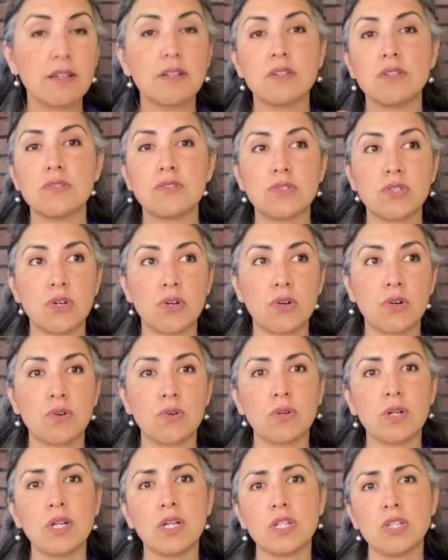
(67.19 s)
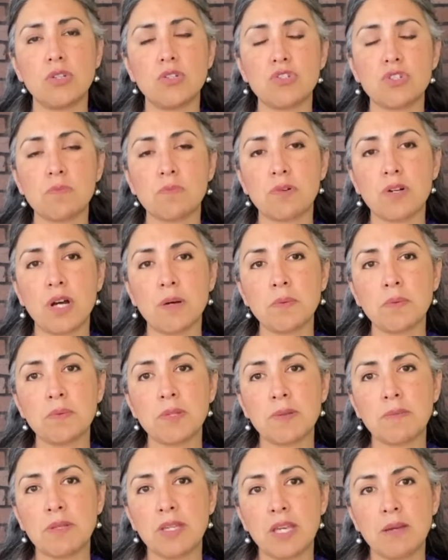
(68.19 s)
So you should probably
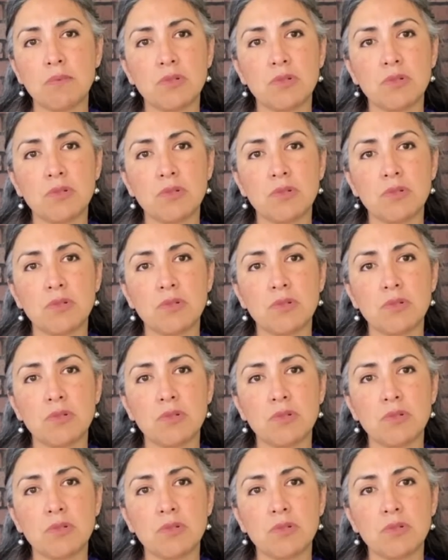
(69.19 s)
be able